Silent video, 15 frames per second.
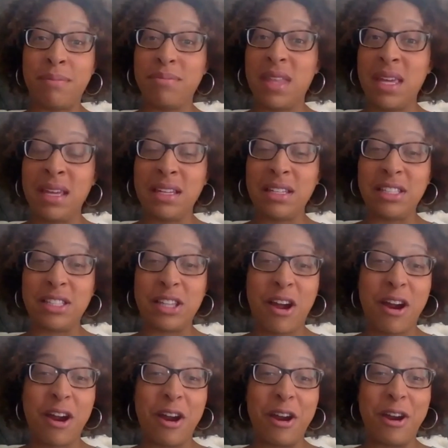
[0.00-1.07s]
things
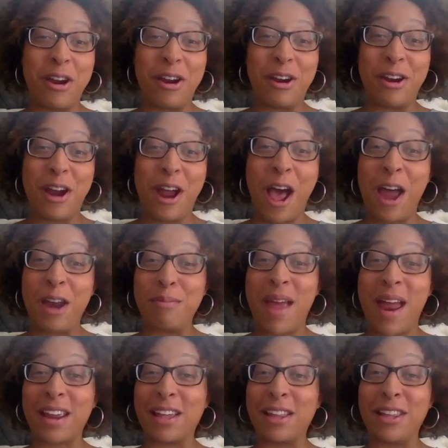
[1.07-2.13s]
are
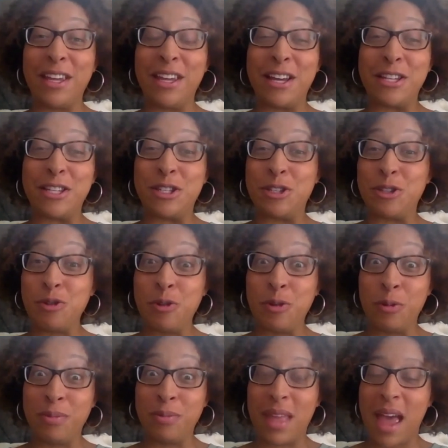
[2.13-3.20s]
automatically
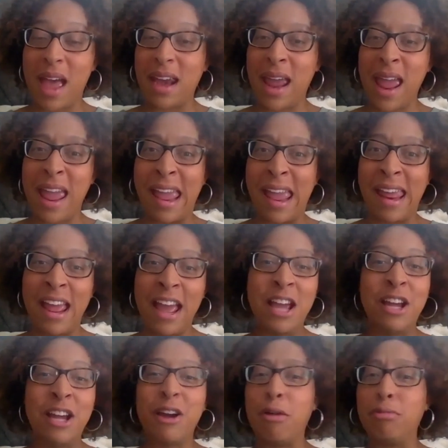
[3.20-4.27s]
assumed that, hey,
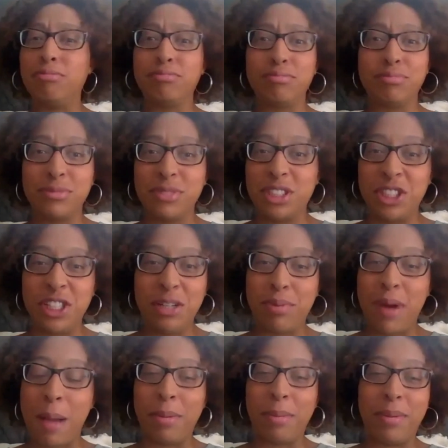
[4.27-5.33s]
oh, she
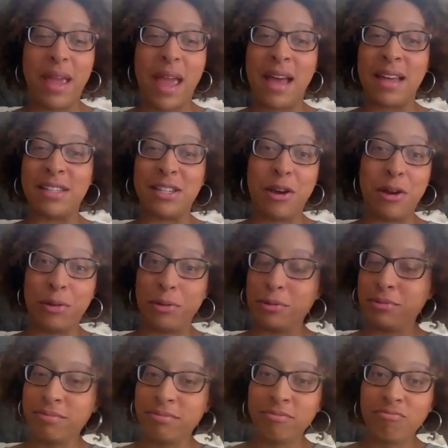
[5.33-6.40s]
probably has
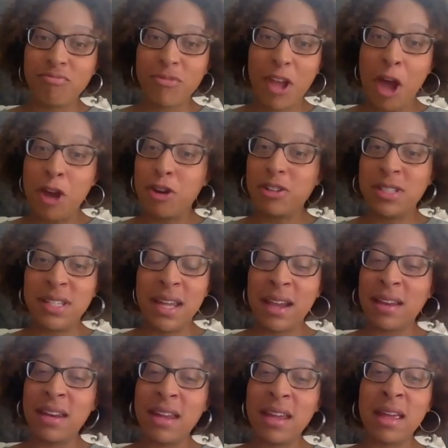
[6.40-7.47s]
no
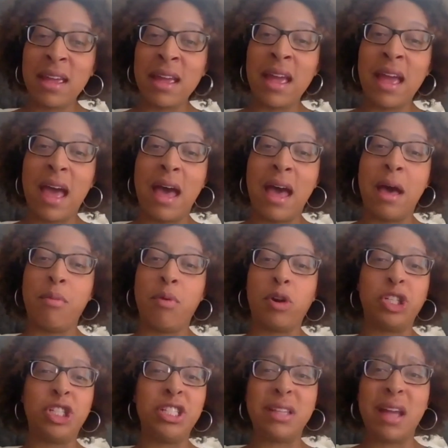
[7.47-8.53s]
understanding,
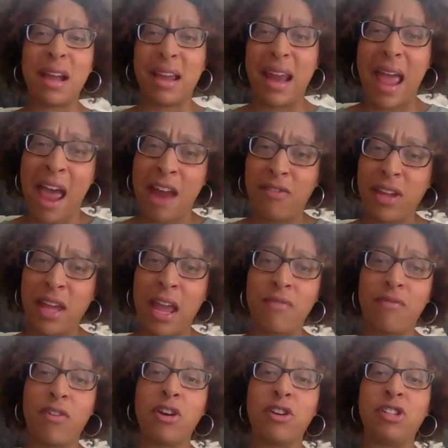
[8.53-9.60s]
or she's not going to
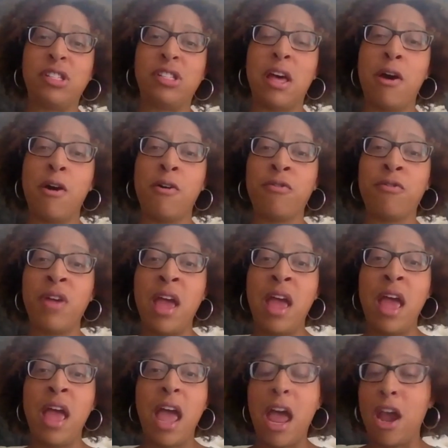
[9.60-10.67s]
advocate for herself.
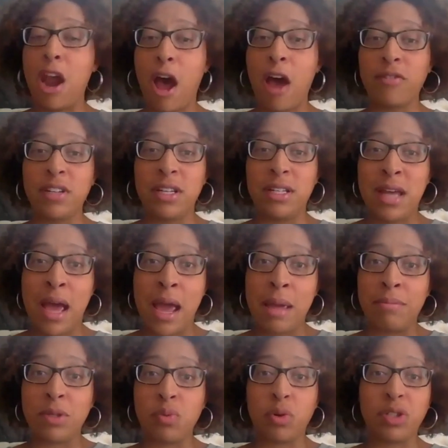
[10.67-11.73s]
And
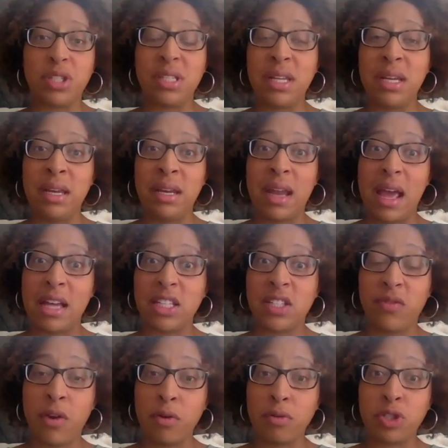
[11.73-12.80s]
oftentimes we're seen as
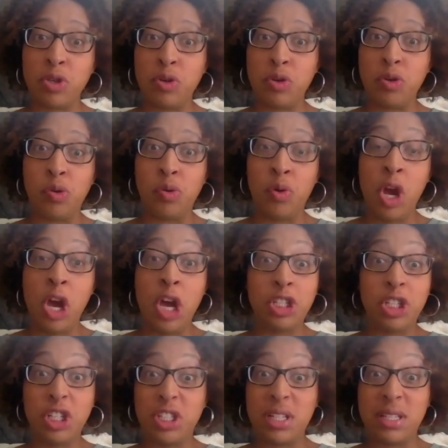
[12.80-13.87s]
folks who
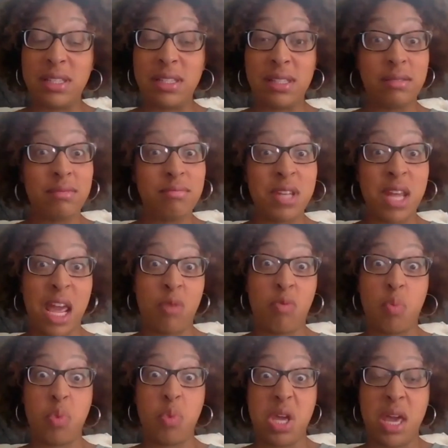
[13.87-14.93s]
should just take
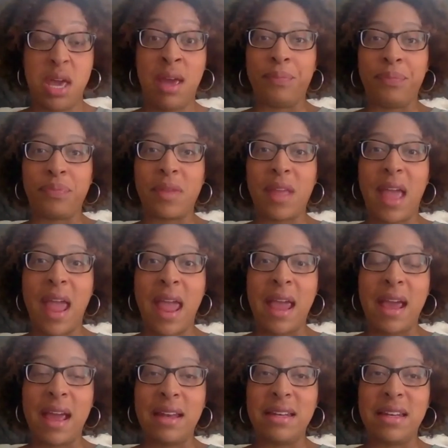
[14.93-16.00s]
what we get.
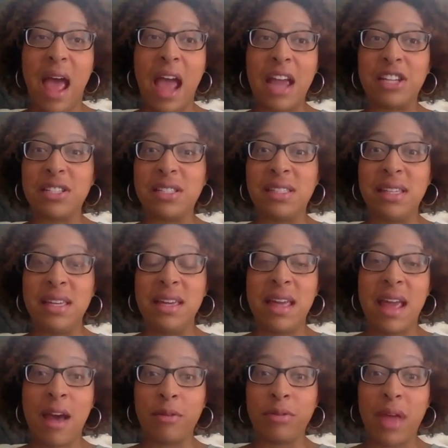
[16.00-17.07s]
And I just see
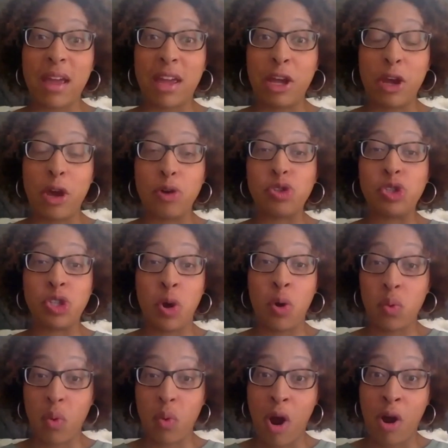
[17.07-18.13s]
how that can go so
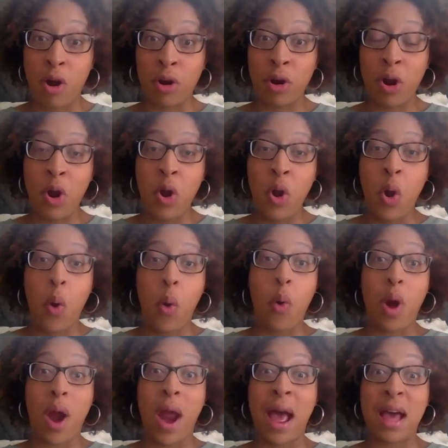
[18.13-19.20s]
wrong,
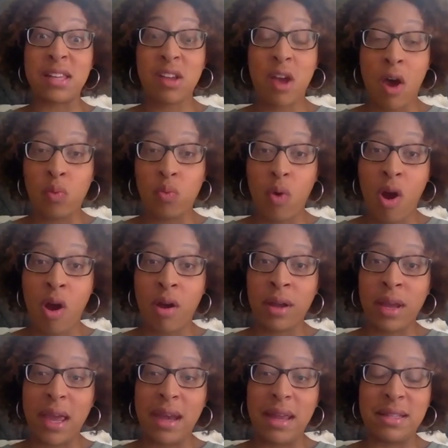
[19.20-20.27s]
or has gone wrong,
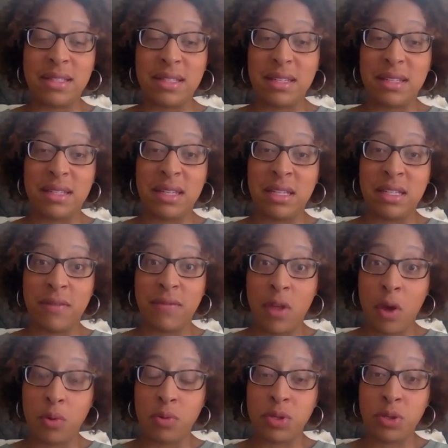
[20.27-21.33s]
in instances of
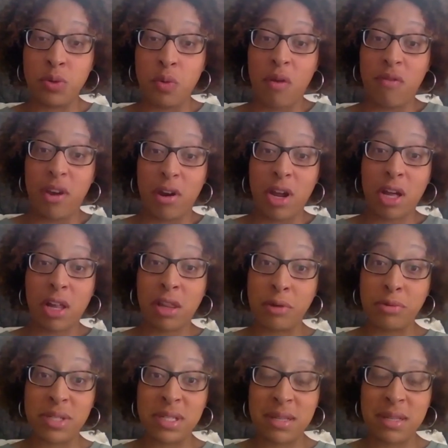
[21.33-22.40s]
those who are very
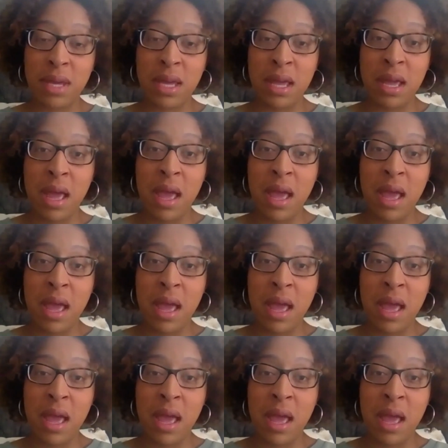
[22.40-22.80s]
close to me.